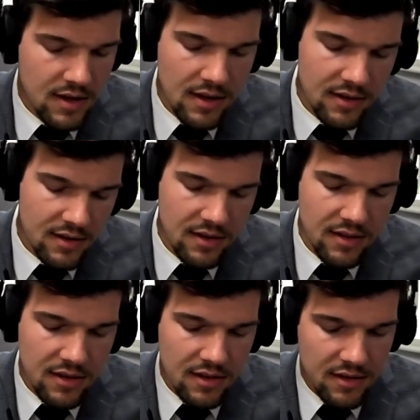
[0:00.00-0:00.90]
And
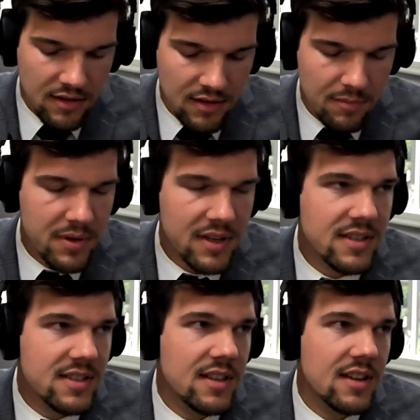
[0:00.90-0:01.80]
the
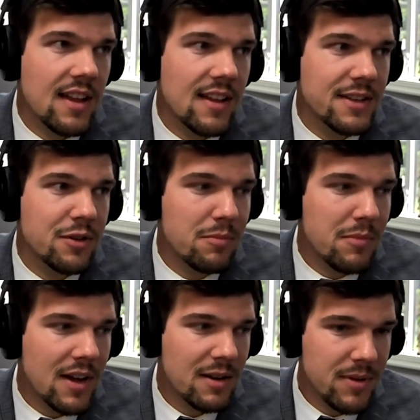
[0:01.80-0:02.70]
biggest thing I like to
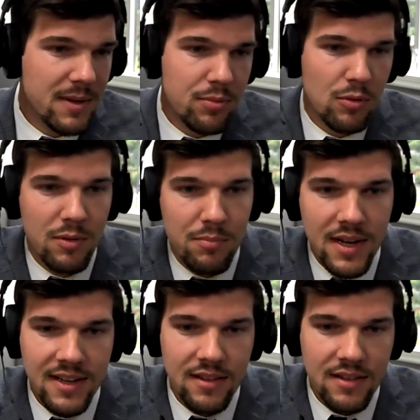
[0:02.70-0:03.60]
remind people when
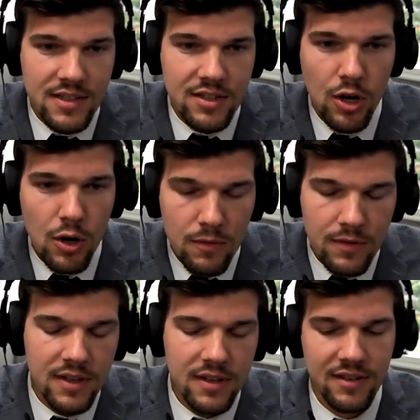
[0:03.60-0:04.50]
making this
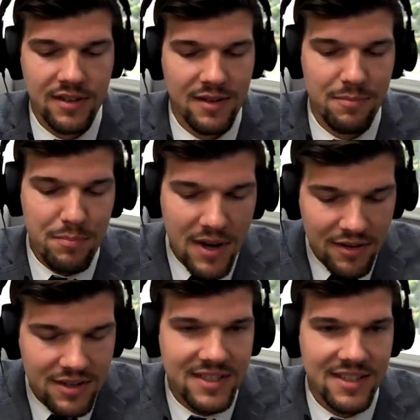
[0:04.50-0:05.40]
COVID
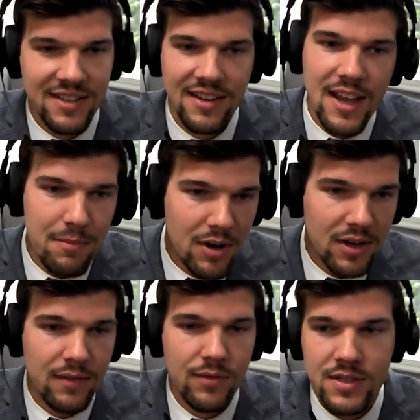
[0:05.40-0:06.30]
comparison, that
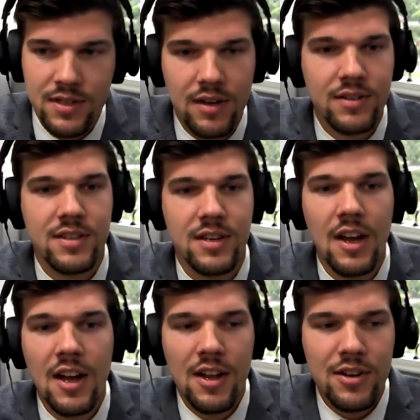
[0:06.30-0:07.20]
market versus ours,
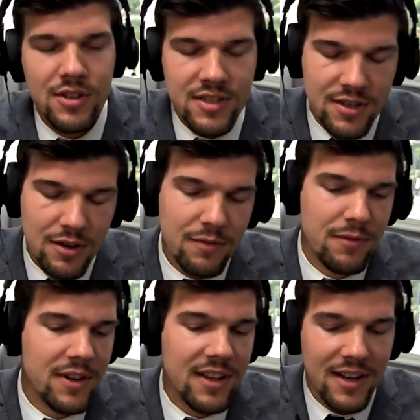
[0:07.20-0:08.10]
just don't
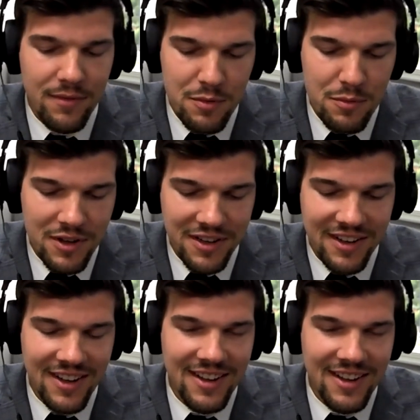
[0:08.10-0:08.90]
forget, everyone,